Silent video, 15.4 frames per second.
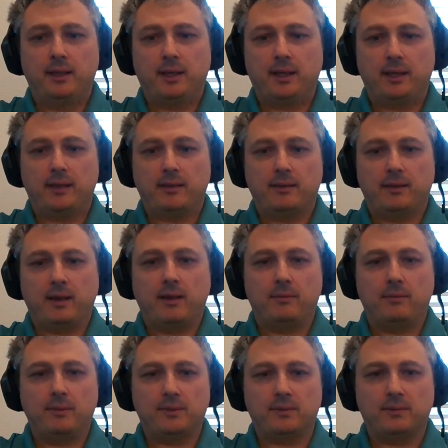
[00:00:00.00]
And
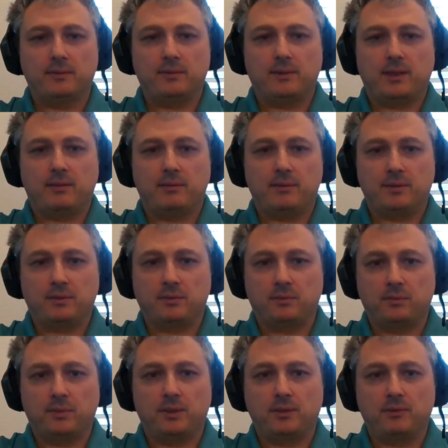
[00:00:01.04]
that was a
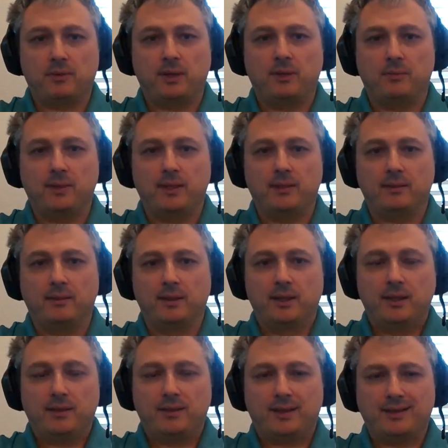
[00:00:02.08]
really great win.
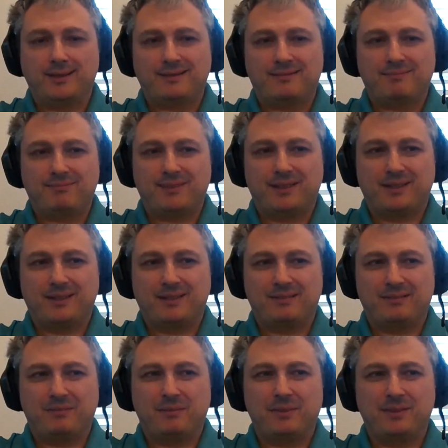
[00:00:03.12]
That
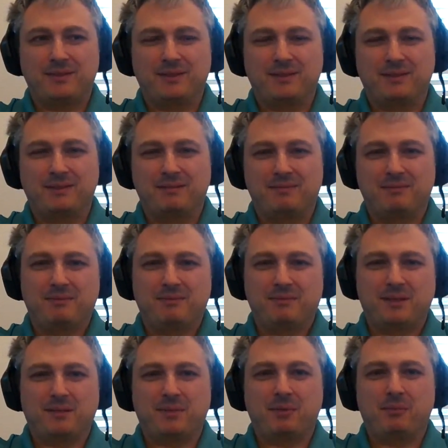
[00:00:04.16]
wasn't
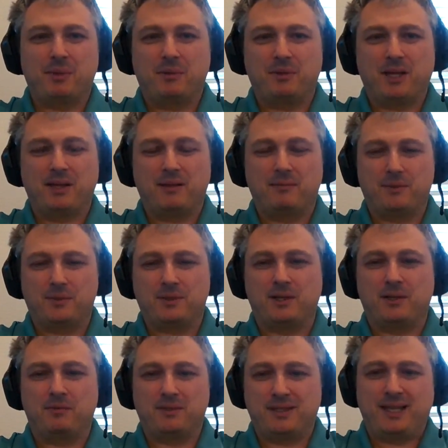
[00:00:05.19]
something we kind of
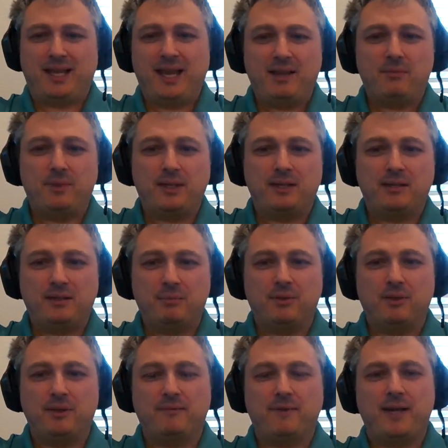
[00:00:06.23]
foresaw. We say, hey, we could
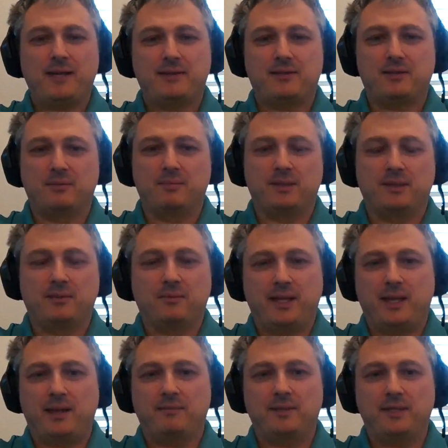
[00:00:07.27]
deploy faster, but then
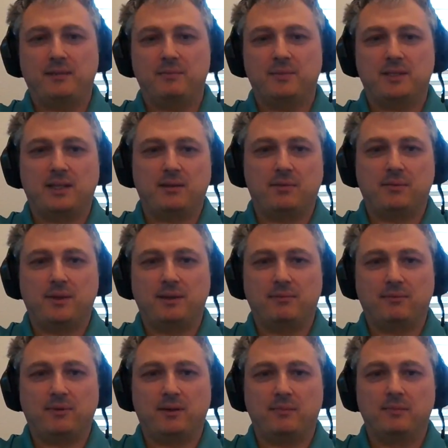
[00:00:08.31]
we have teams that
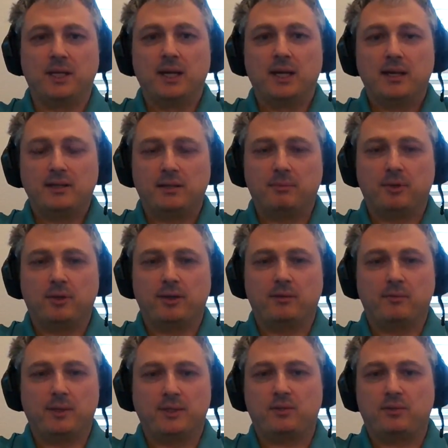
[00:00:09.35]
went from
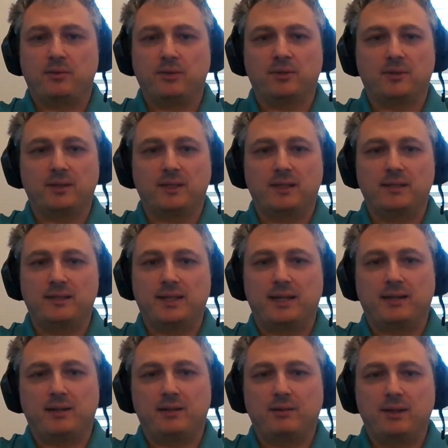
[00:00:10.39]
deploying once quarterly,
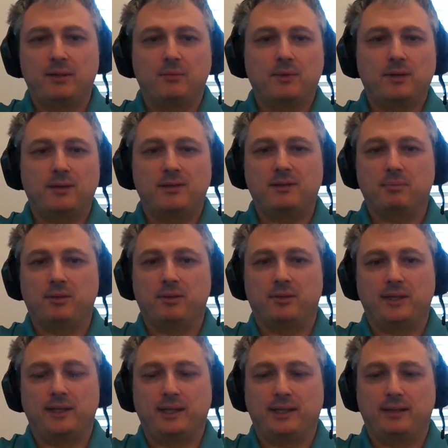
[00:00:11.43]
saying, you know what, we're going to
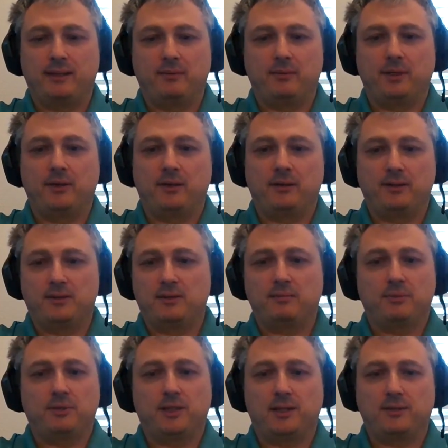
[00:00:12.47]
deploy nightly regardless,
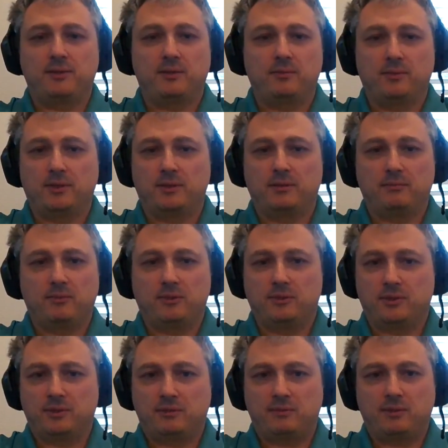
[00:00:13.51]
to production.
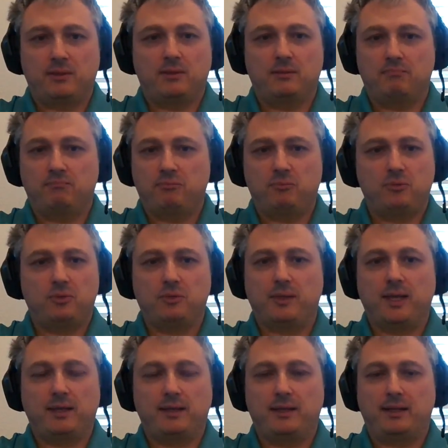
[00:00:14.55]
We're just going to
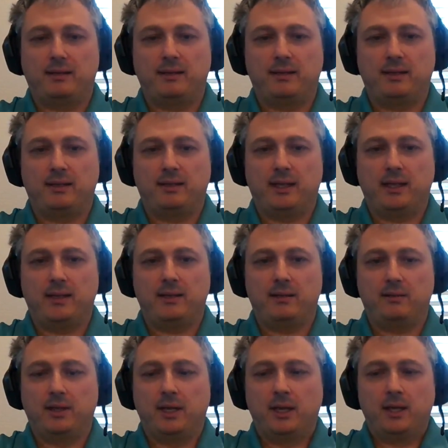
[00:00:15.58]
do that nightly,
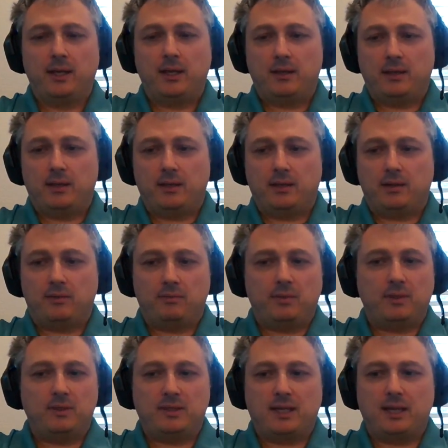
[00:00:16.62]
and
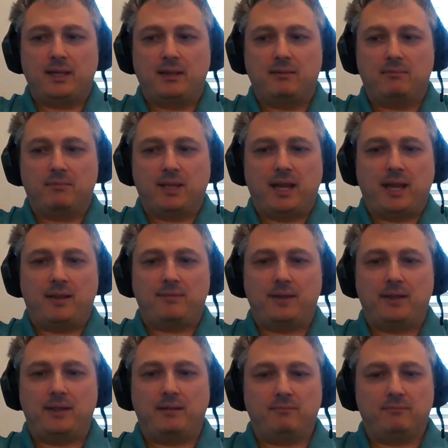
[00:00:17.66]
instead
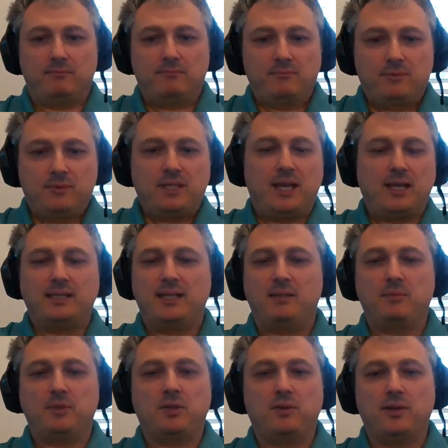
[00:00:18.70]
having 10
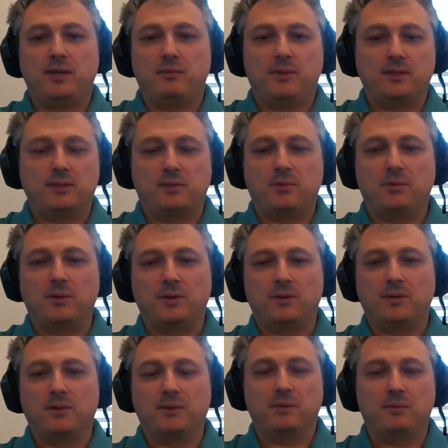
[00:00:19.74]
teams going once a
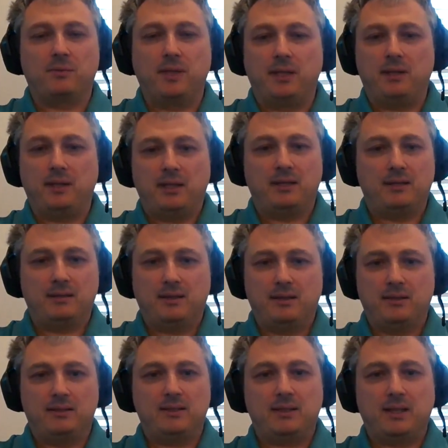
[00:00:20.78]
quarter, we
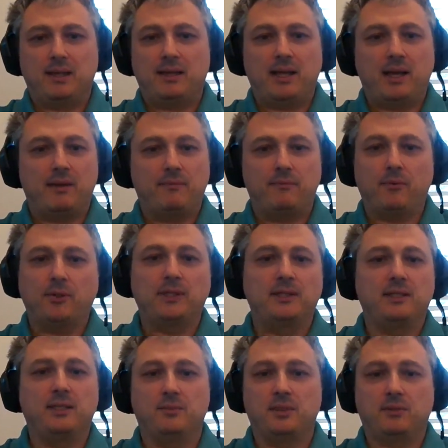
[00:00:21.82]
instead have
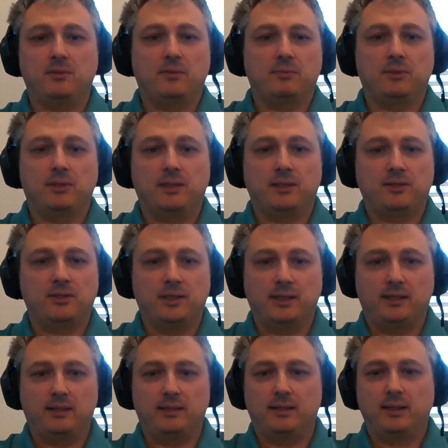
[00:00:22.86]
40 teams that go to production
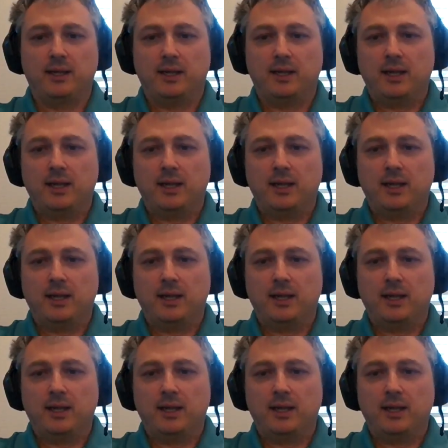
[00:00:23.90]
nightly.